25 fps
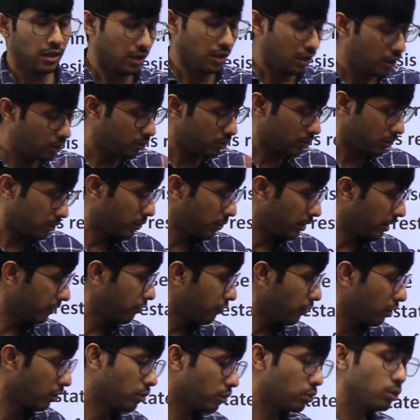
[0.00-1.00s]
Now, you can
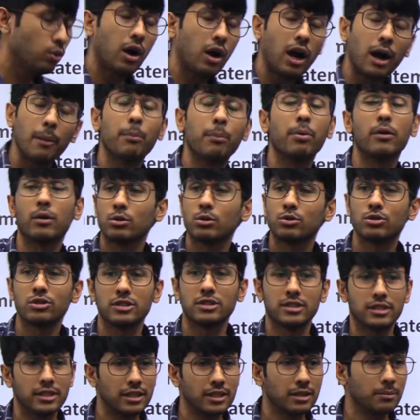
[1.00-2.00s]
follow two
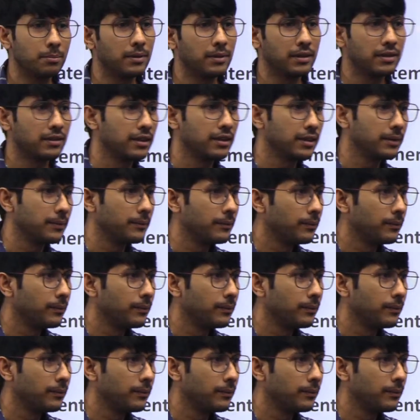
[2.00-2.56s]
approaches here per se.